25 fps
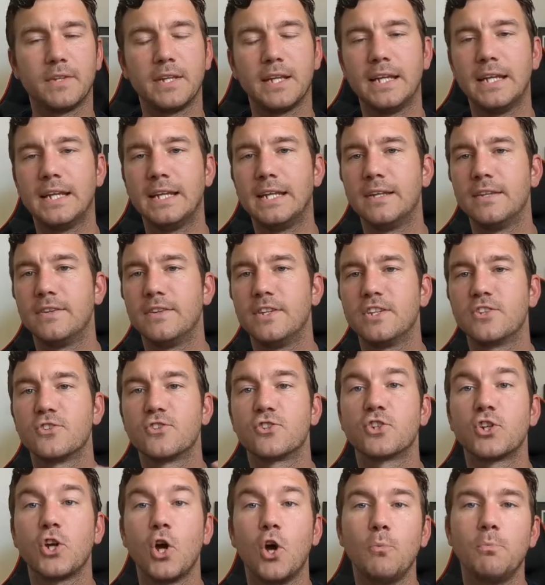the
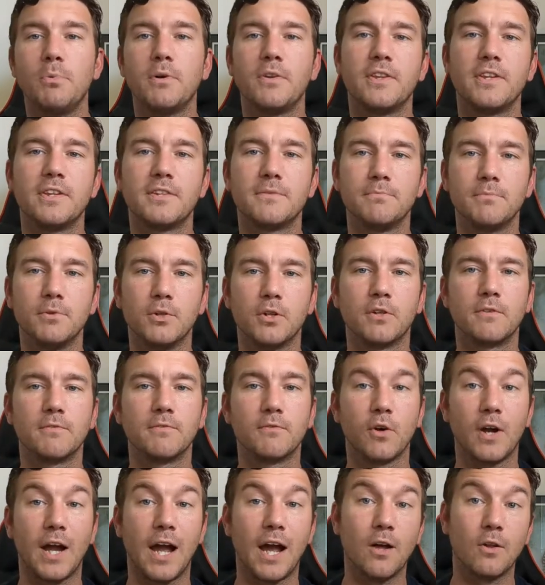scope of this book
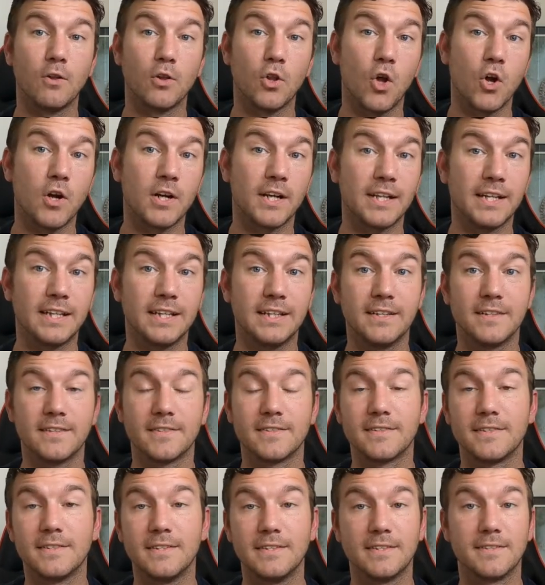for how long it
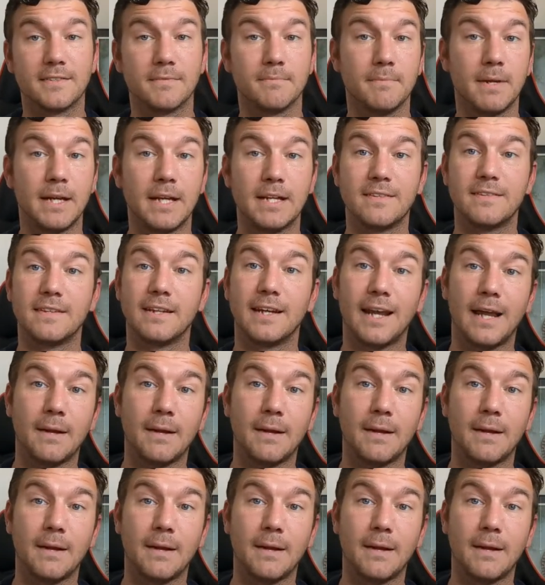is amazing.